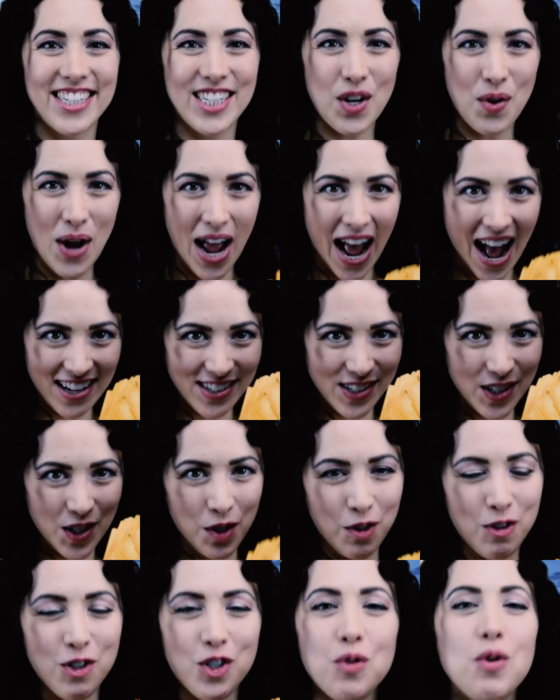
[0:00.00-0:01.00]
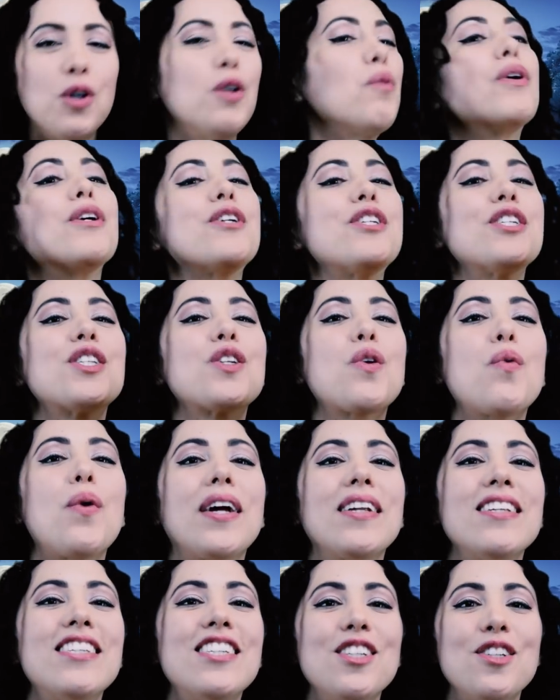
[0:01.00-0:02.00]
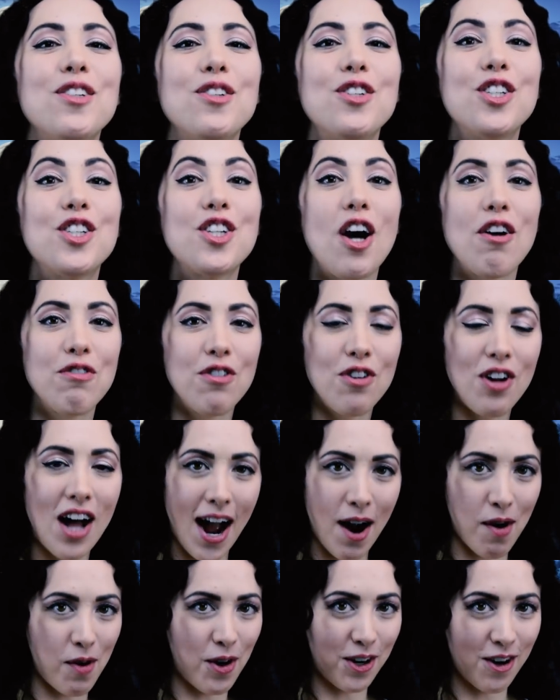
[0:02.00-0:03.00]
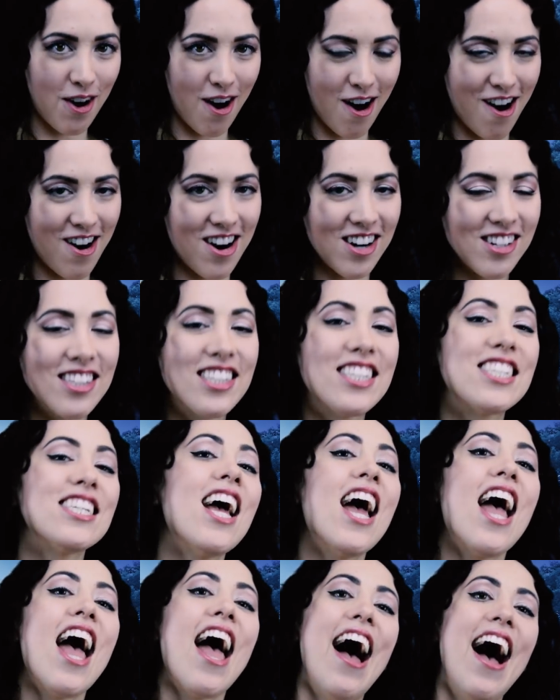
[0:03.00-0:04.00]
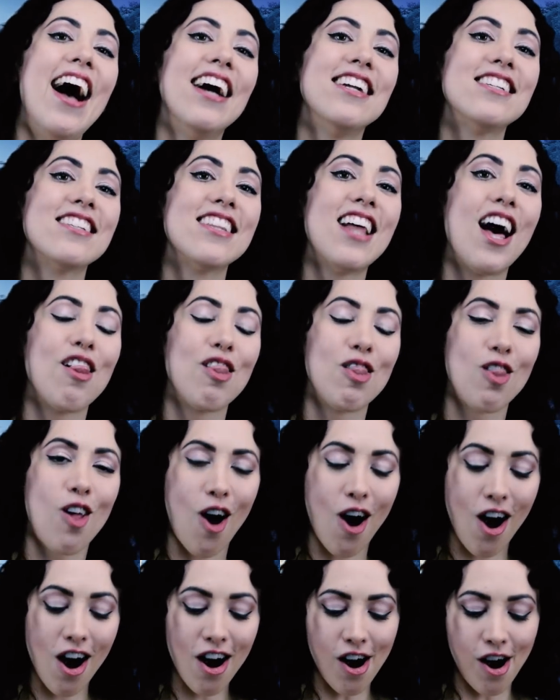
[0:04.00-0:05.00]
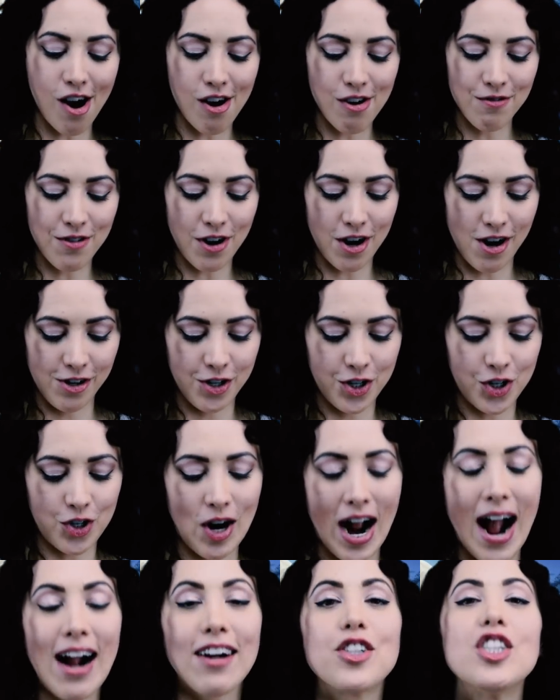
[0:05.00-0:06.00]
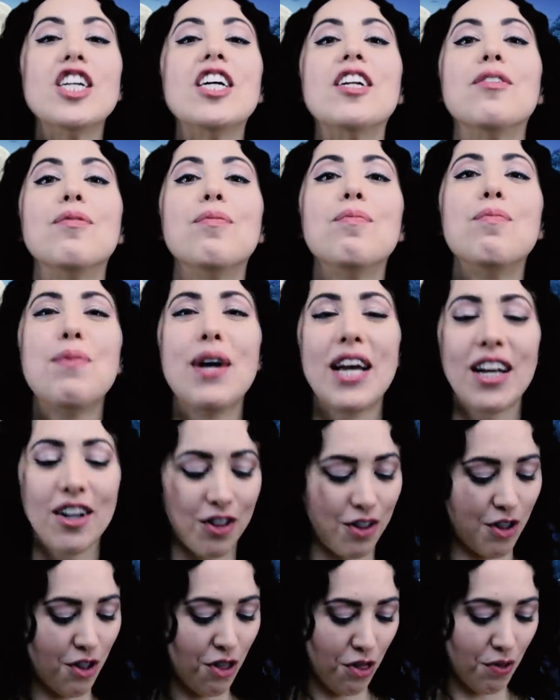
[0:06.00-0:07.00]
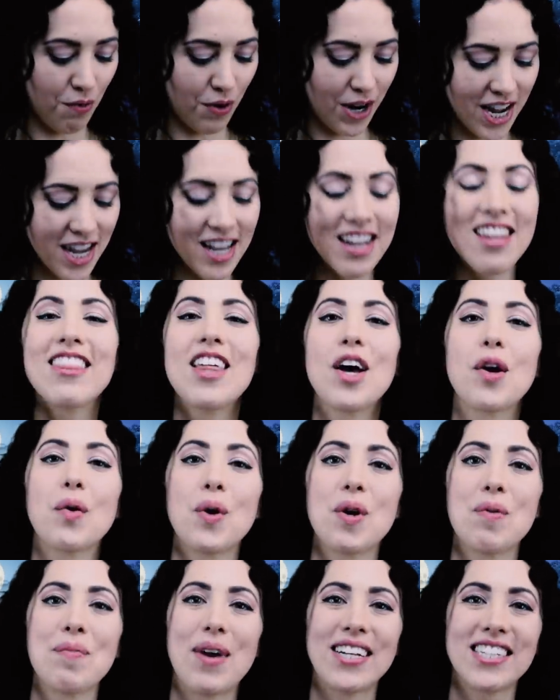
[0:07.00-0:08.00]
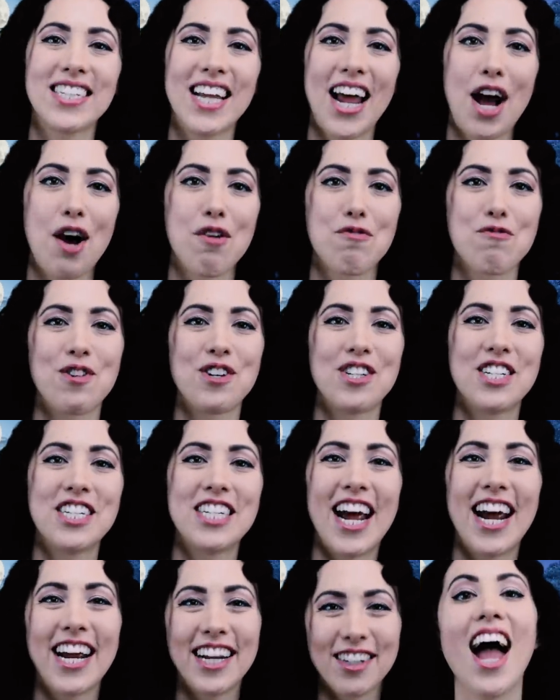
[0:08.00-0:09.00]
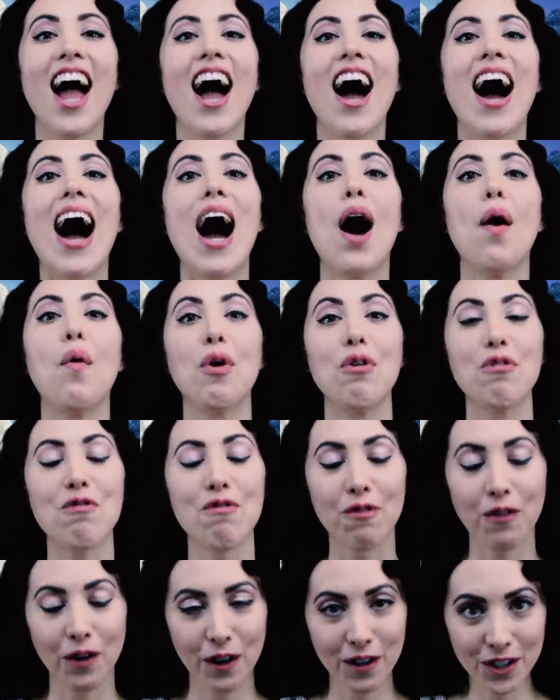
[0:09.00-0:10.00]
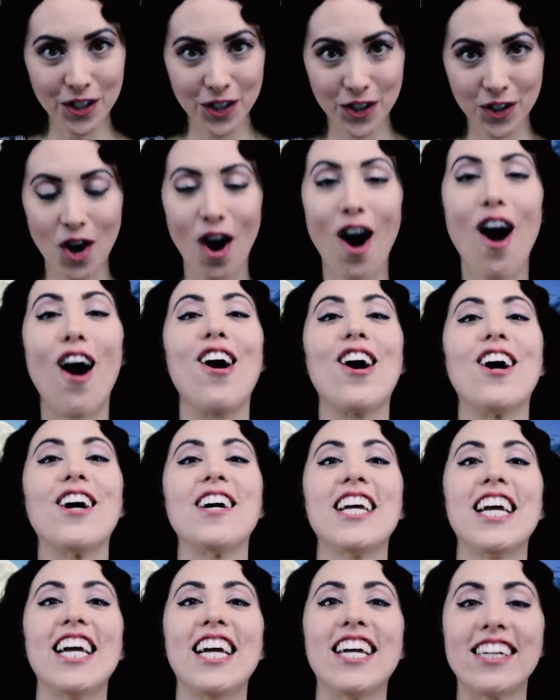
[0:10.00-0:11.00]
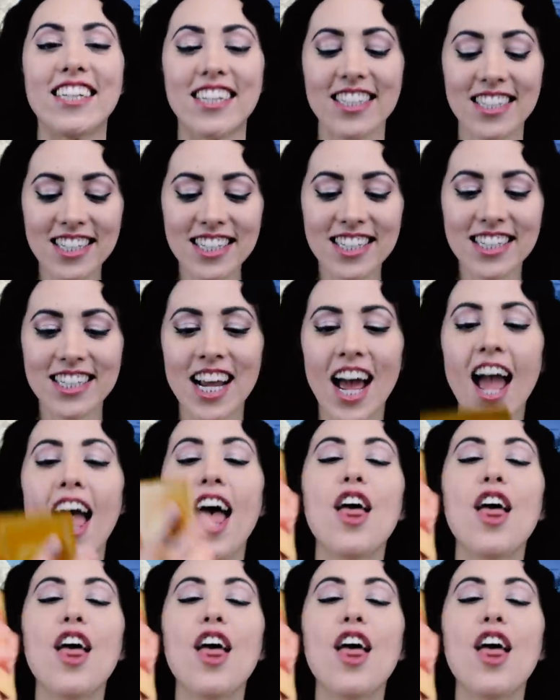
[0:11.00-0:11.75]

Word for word: So as usual, we're just going to shuffle our cards and let Law of Attraction pick the three that we were meant to have for today. Our first card is